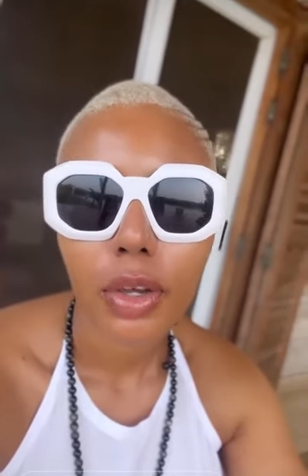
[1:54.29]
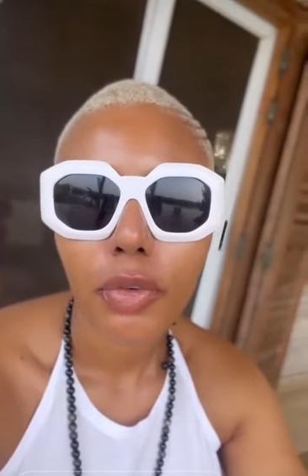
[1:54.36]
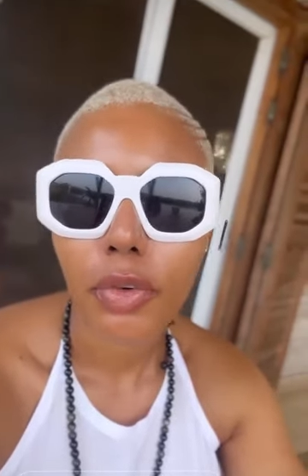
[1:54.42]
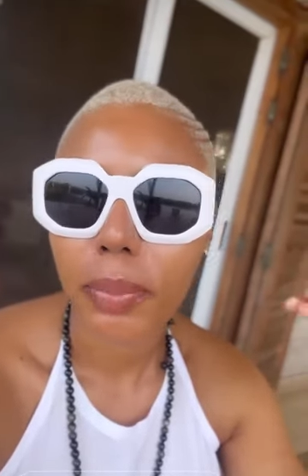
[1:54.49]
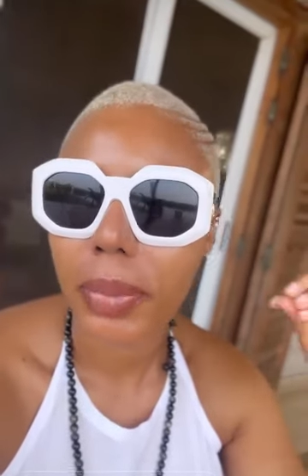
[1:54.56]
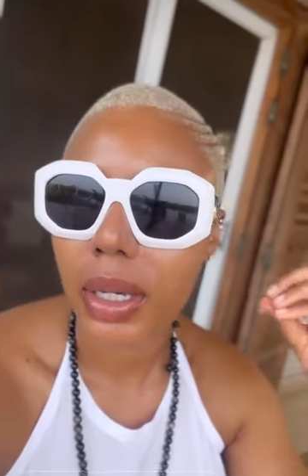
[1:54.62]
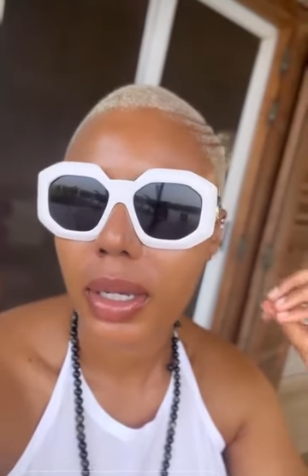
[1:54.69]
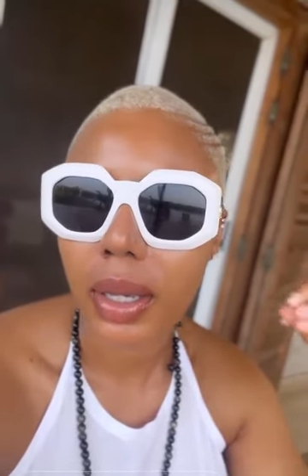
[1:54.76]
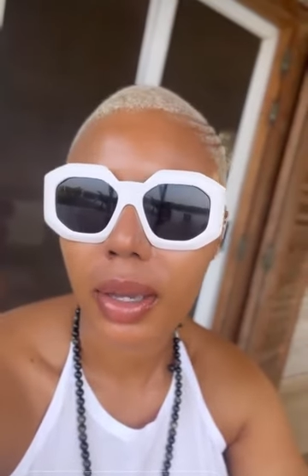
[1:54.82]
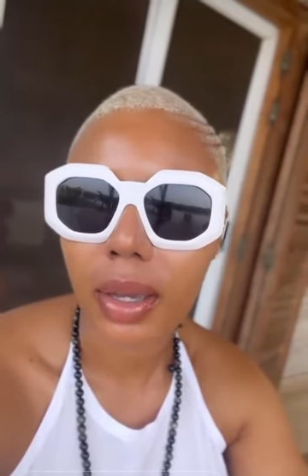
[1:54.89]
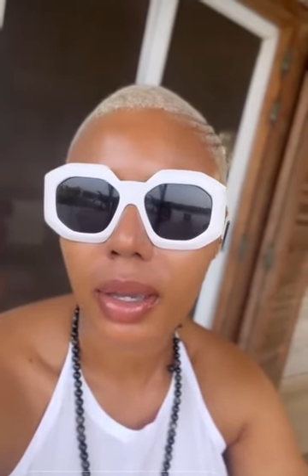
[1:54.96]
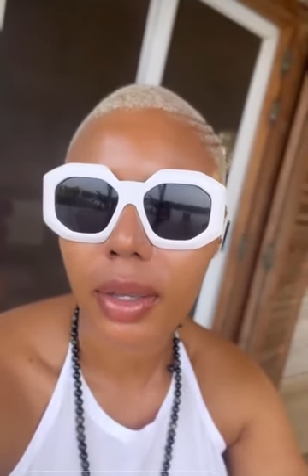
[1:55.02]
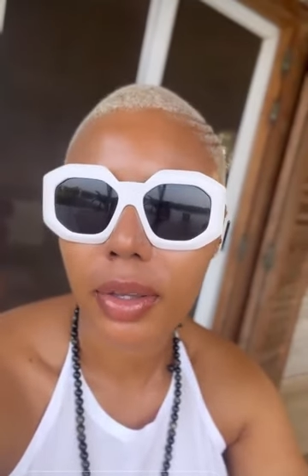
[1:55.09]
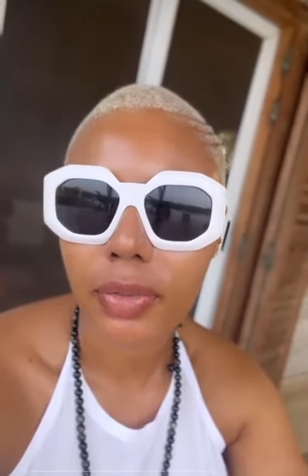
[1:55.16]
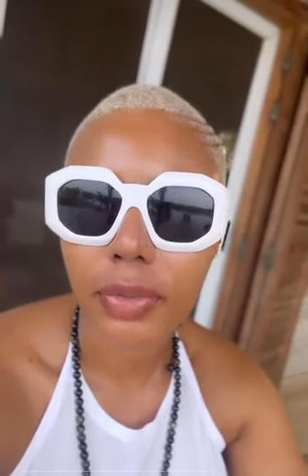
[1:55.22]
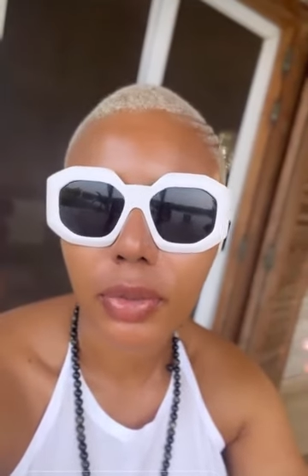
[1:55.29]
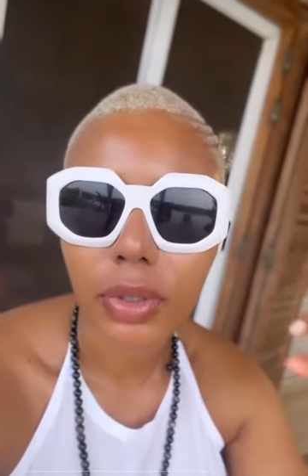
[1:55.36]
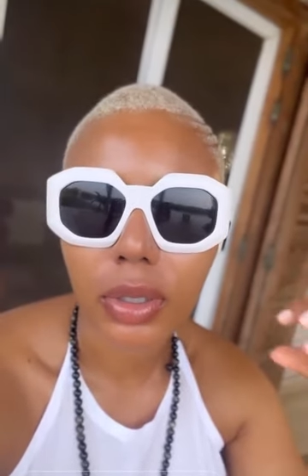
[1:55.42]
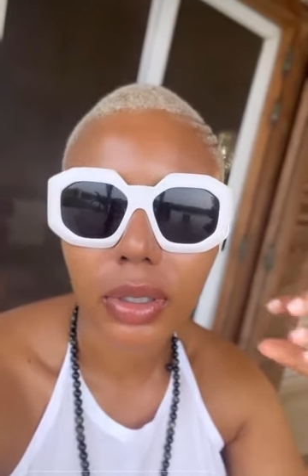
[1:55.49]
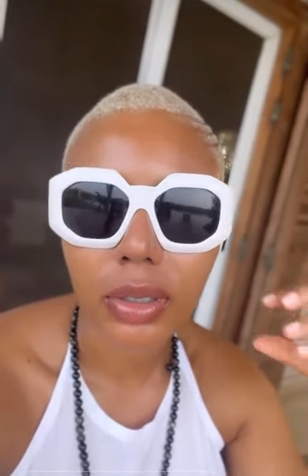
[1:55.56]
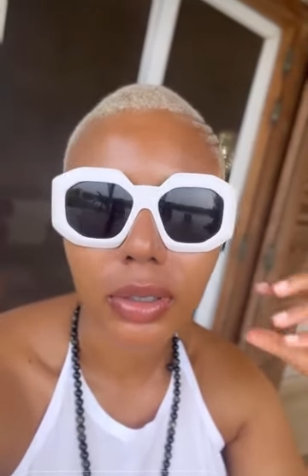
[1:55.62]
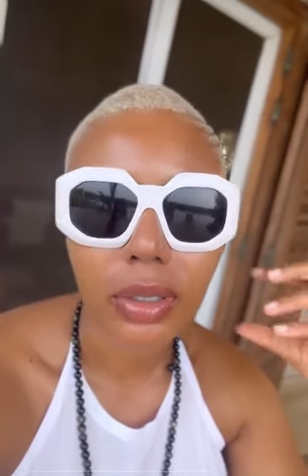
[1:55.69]
for being here,
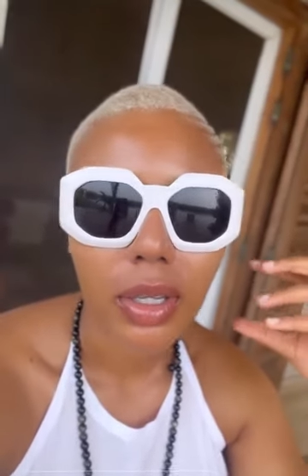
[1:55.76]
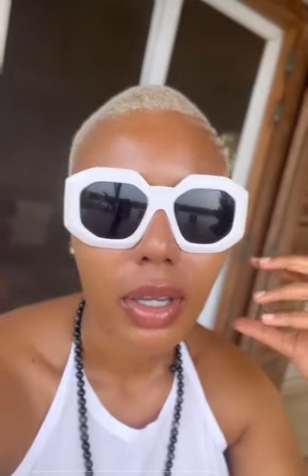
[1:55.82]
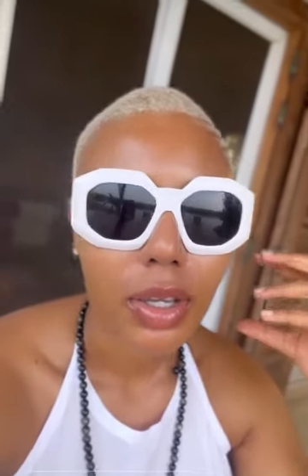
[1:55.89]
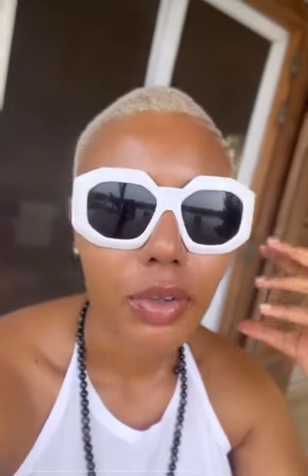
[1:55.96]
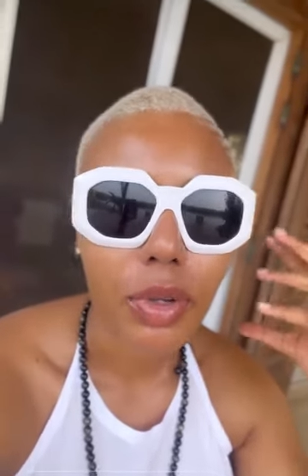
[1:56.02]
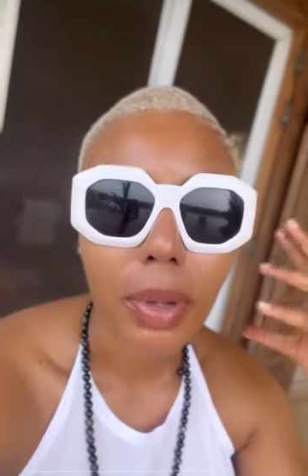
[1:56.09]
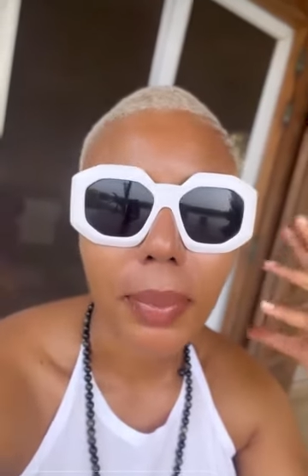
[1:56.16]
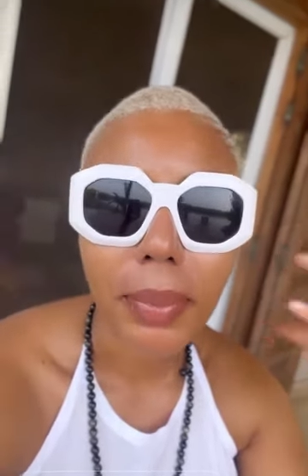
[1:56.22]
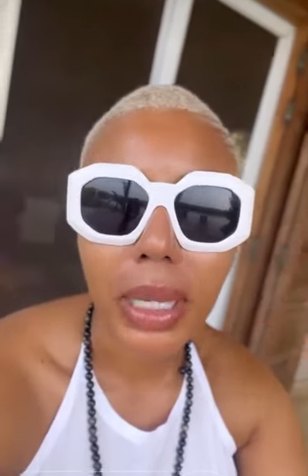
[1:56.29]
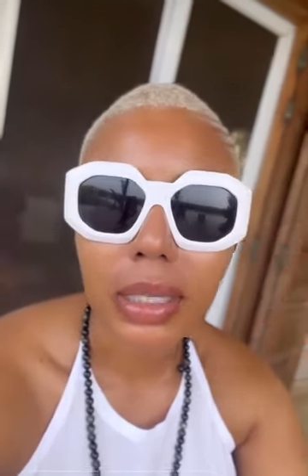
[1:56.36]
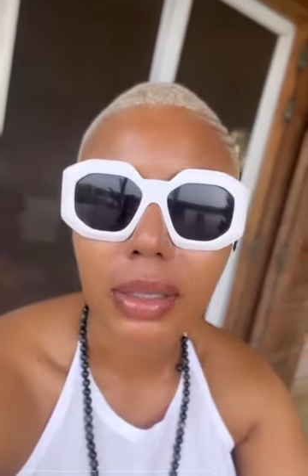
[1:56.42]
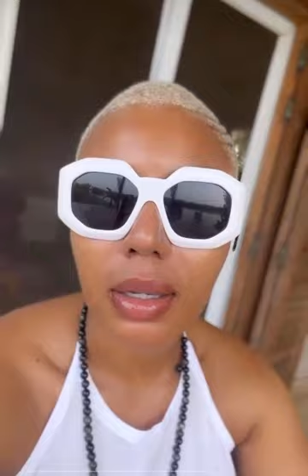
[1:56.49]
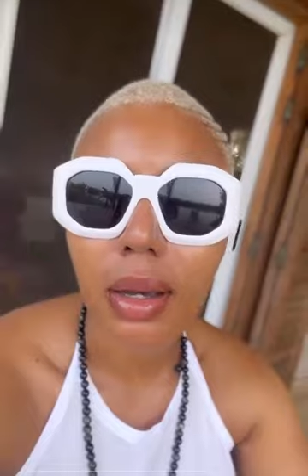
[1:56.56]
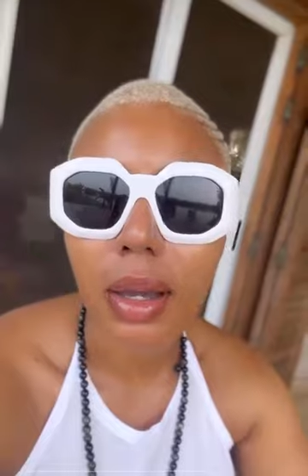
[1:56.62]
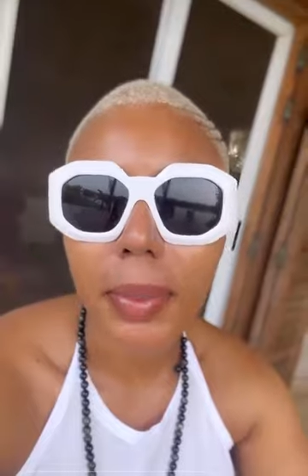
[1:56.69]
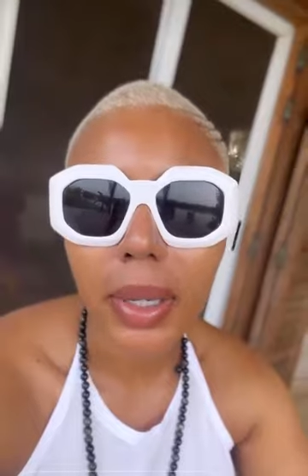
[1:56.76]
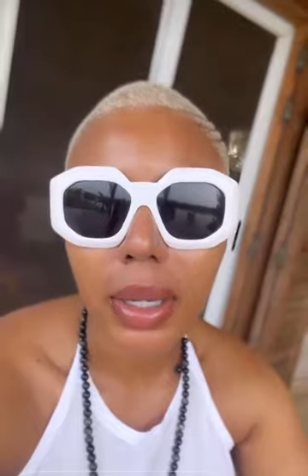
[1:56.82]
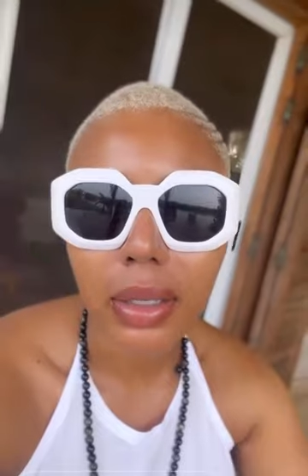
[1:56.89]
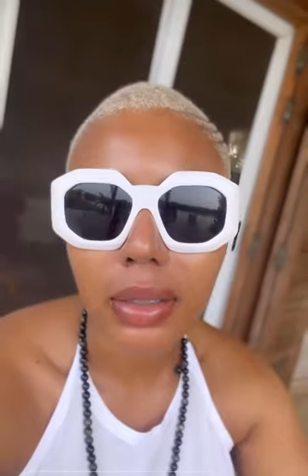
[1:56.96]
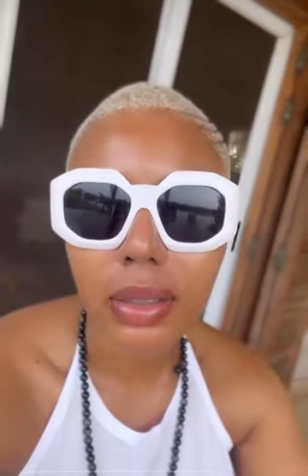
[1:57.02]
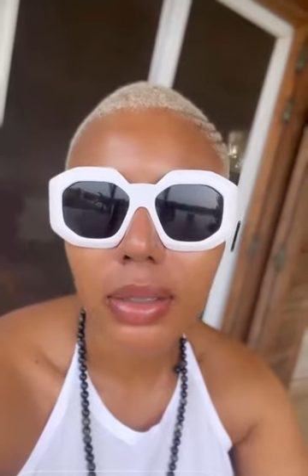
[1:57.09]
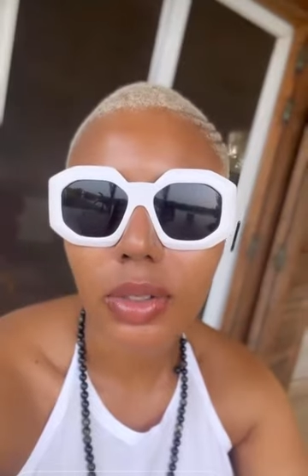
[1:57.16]
for your amazing
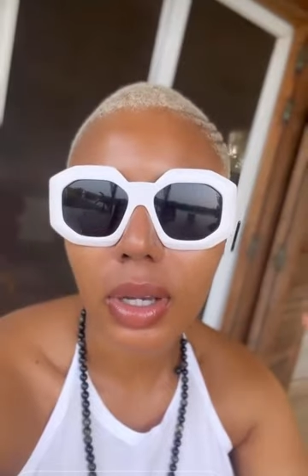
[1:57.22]
comments, your